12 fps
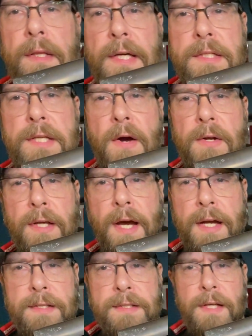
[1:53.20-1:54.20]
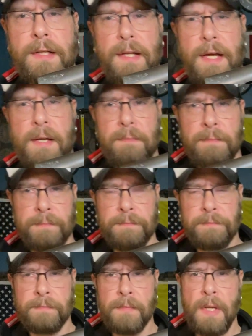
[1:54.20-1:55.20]
That's how it got its nickname.
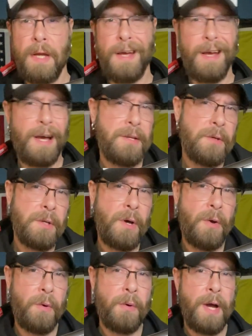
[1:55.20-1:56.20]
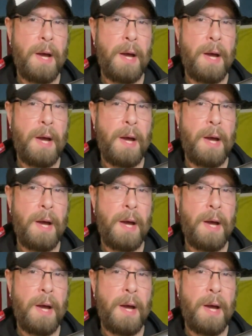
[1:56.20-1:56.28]
I don't know